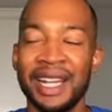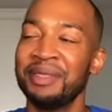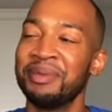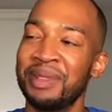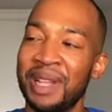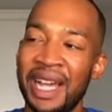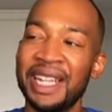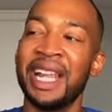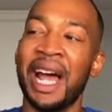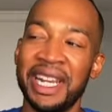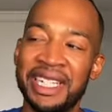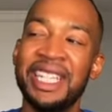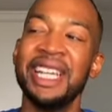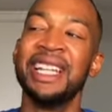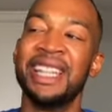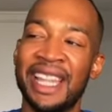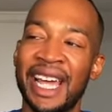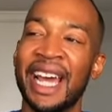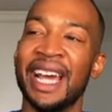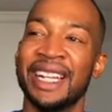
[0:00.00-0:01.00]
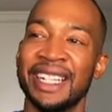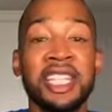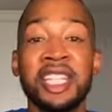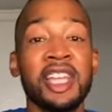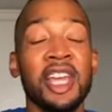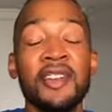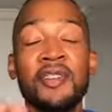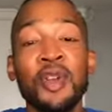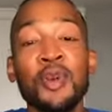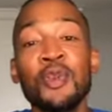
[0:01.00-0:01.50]
I, I did that. If
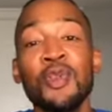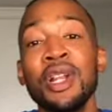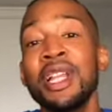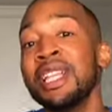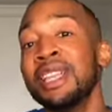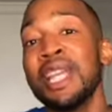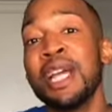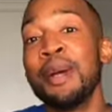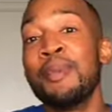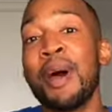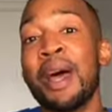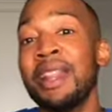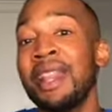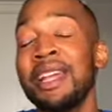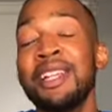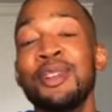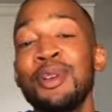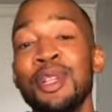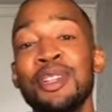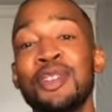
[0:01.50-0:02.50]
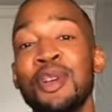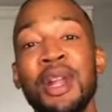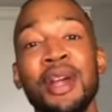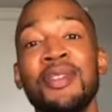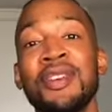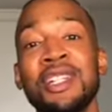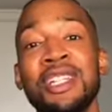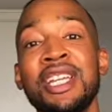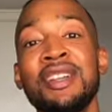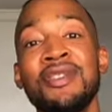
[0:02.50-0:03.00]
you really think about it, they do this on every
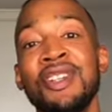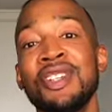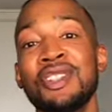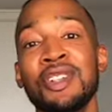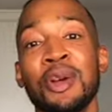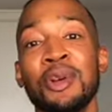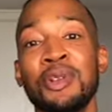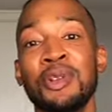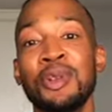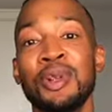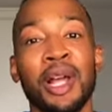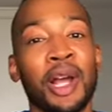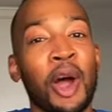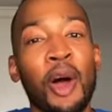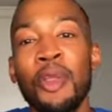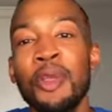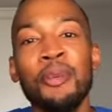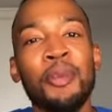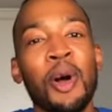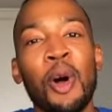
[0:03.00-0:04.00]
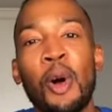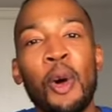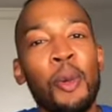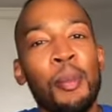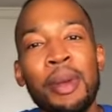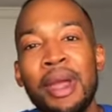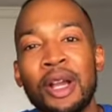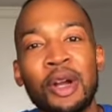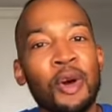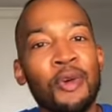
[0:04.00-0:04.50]
TV show too. Like all them home
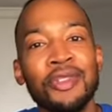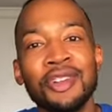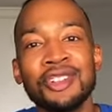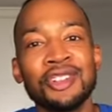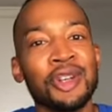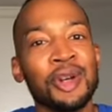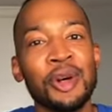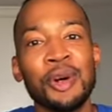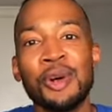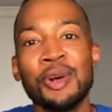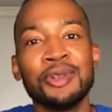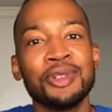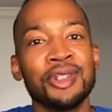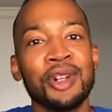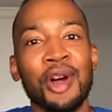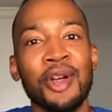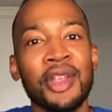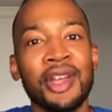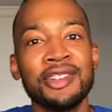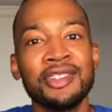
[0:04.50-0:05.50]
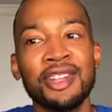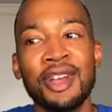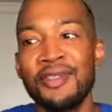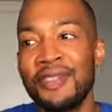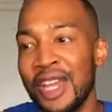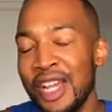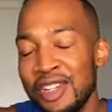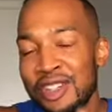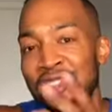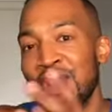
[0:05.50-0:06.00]
makeover shows and all that stuff,
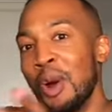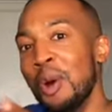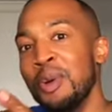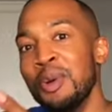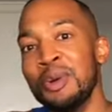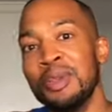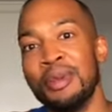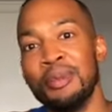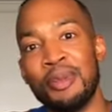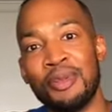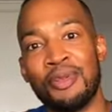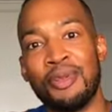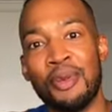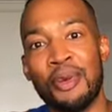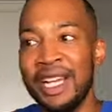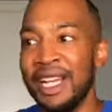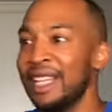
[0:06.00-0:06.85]
they show you the before.